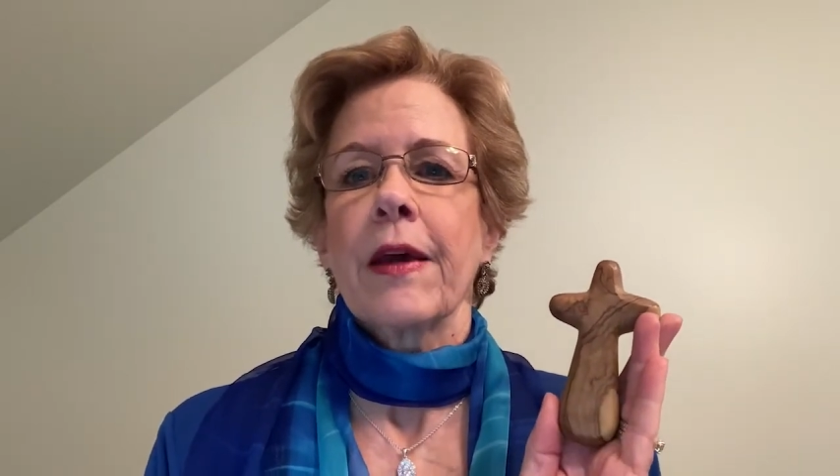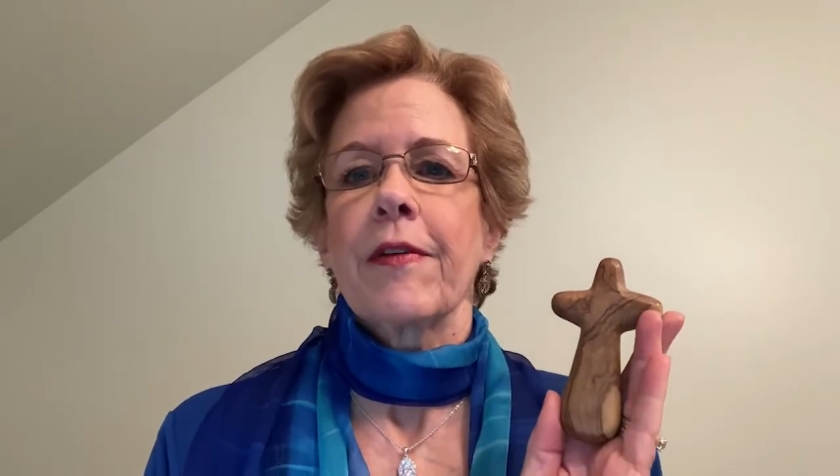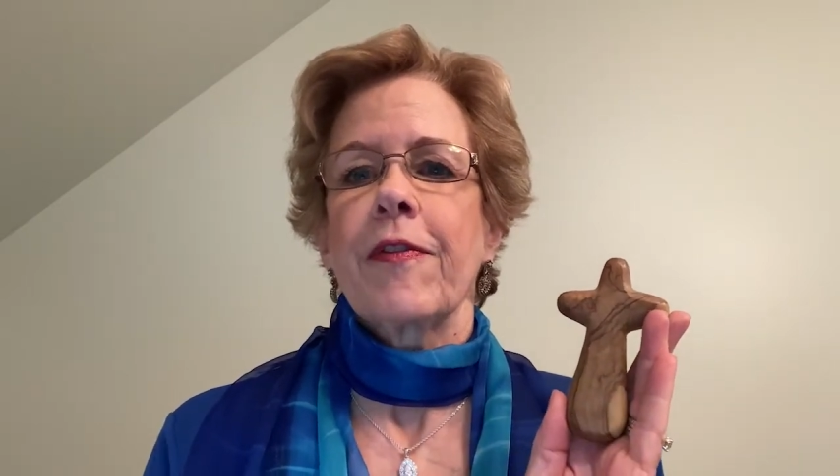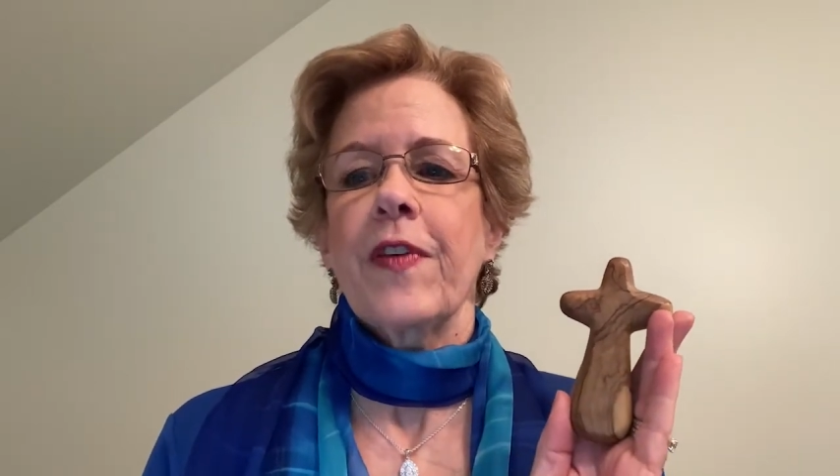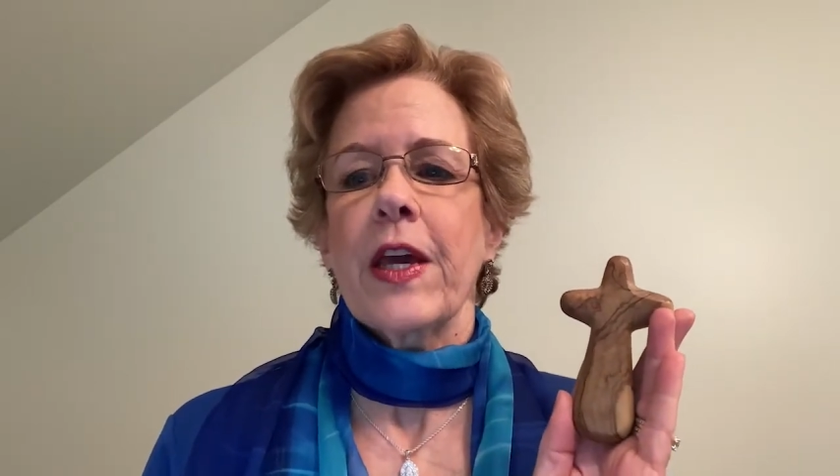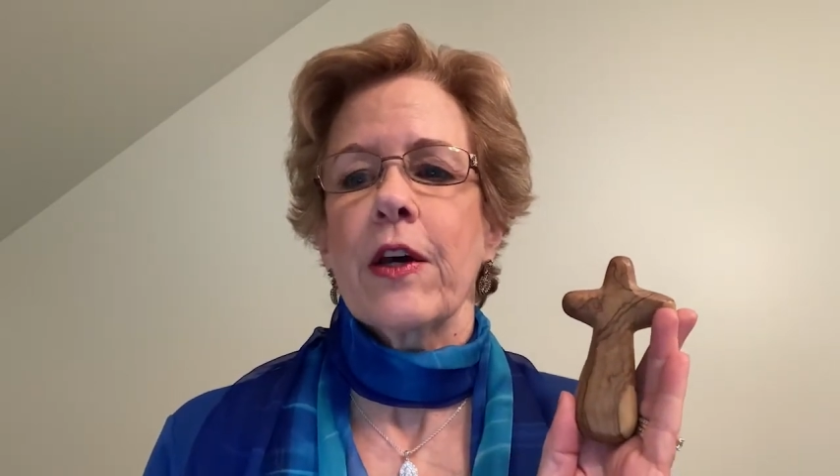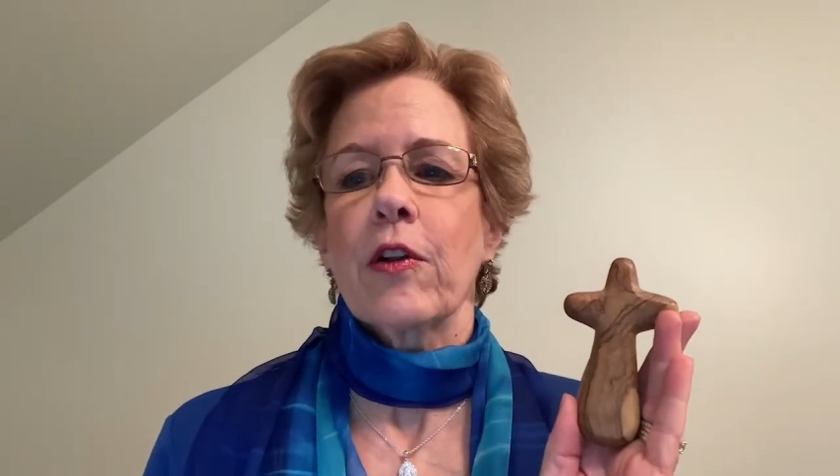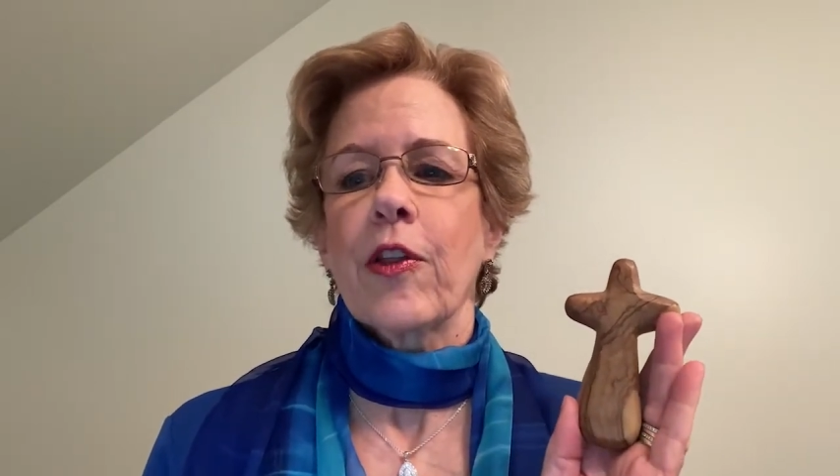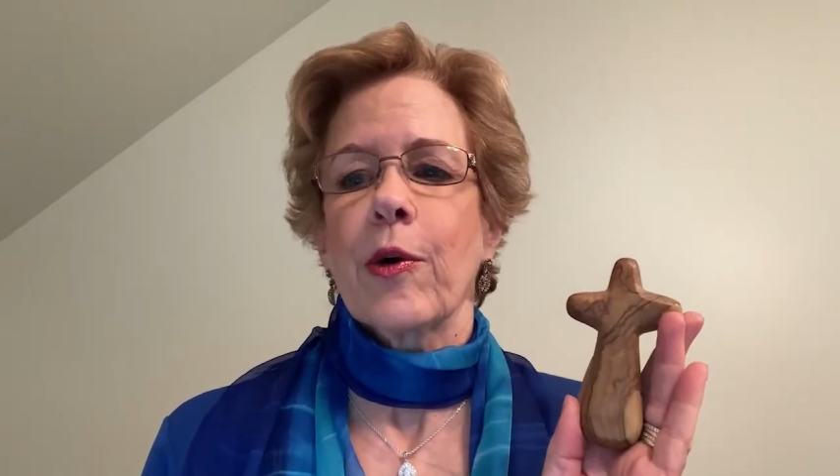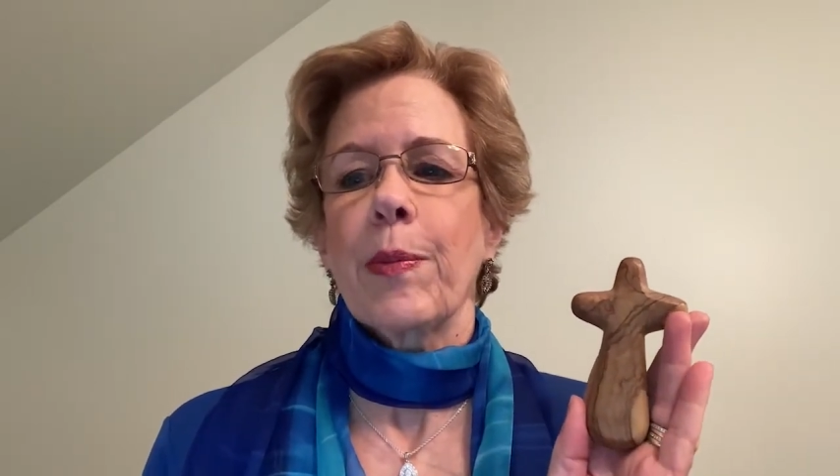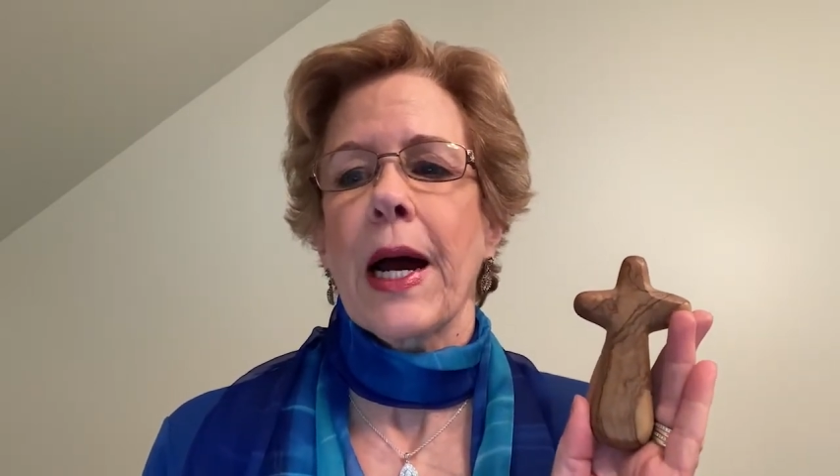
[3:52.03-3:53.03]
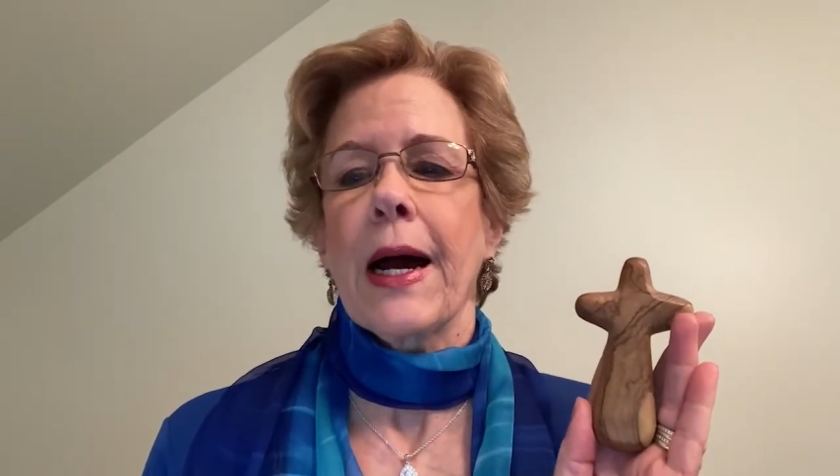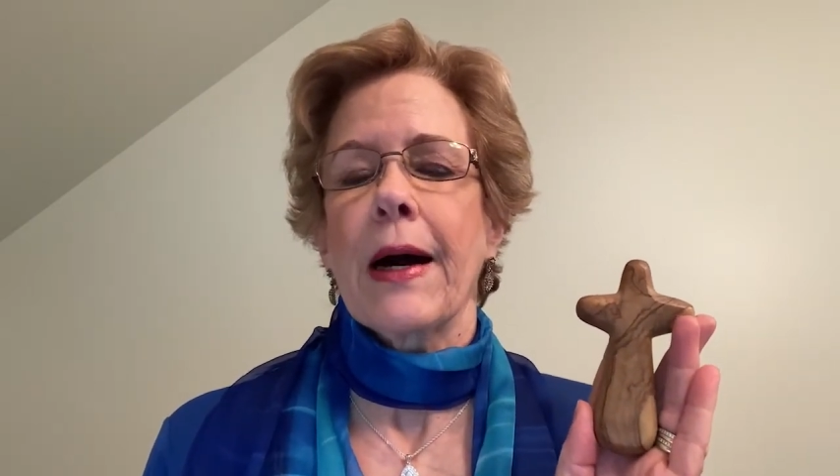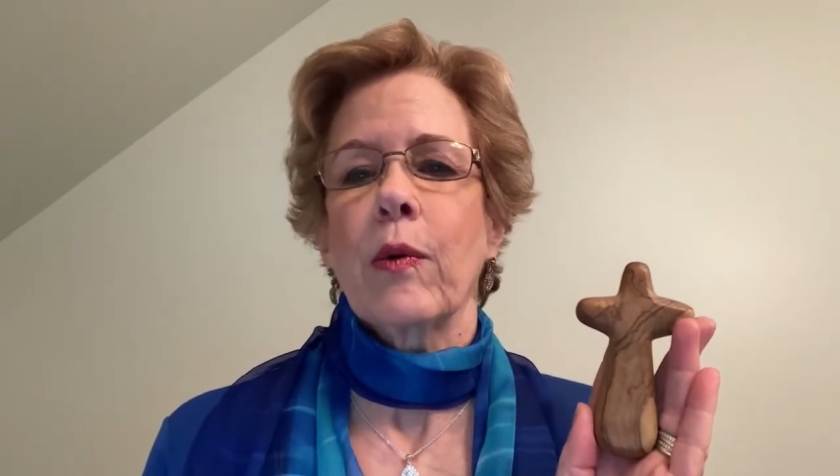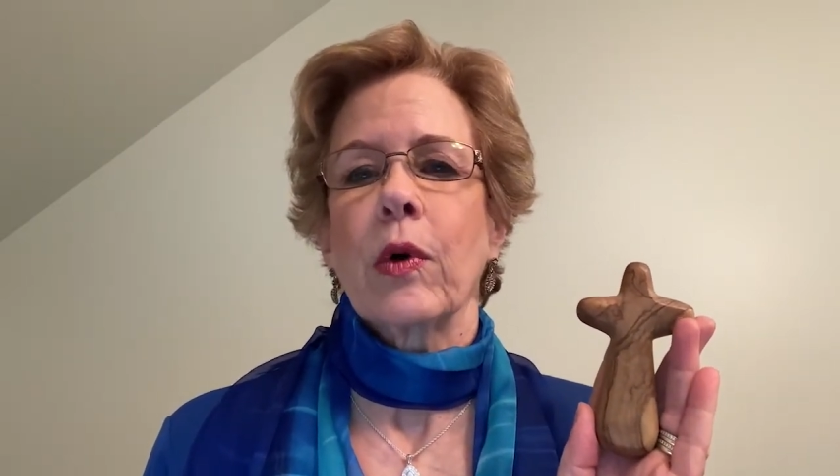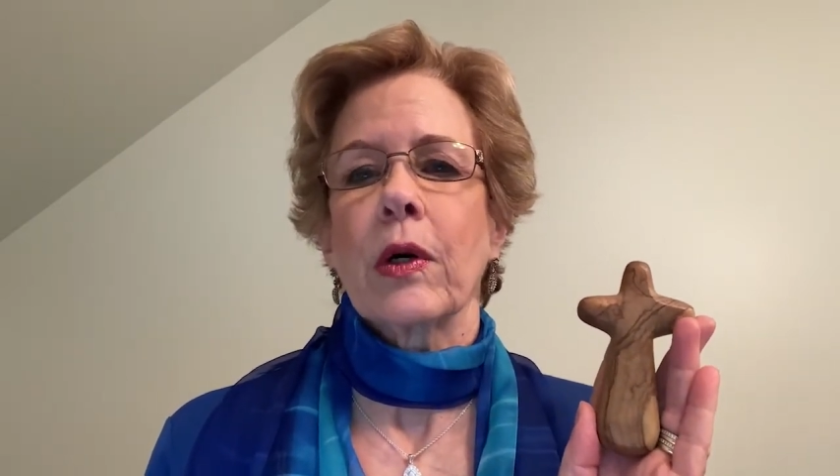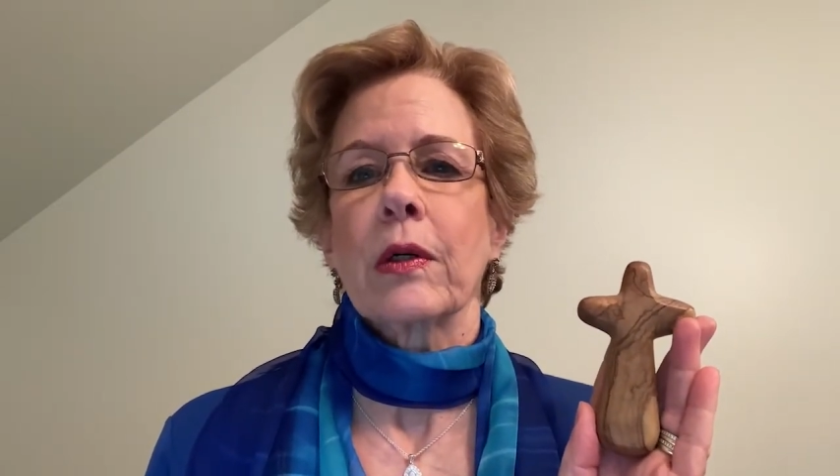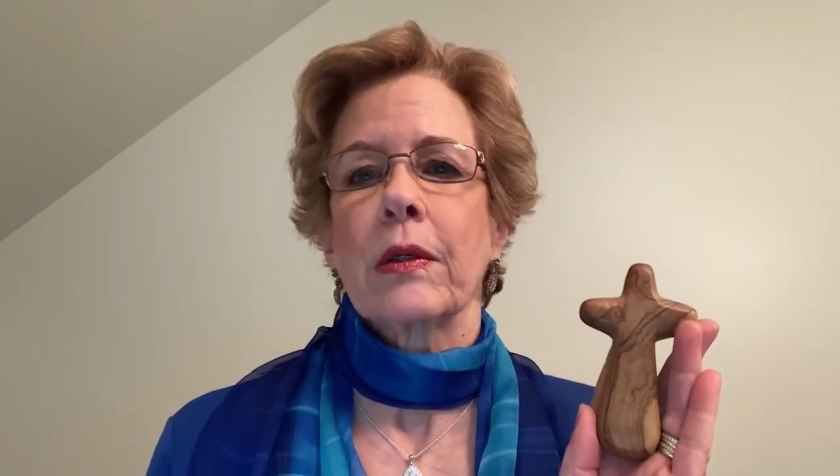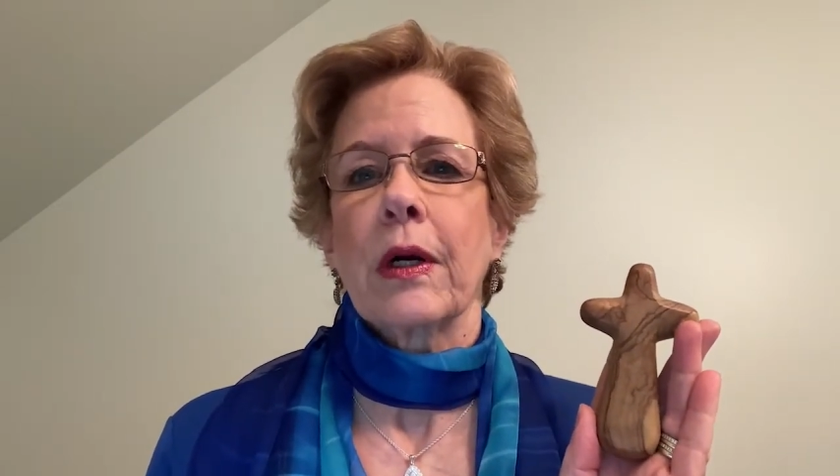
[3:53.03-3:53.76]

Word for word: Feel the power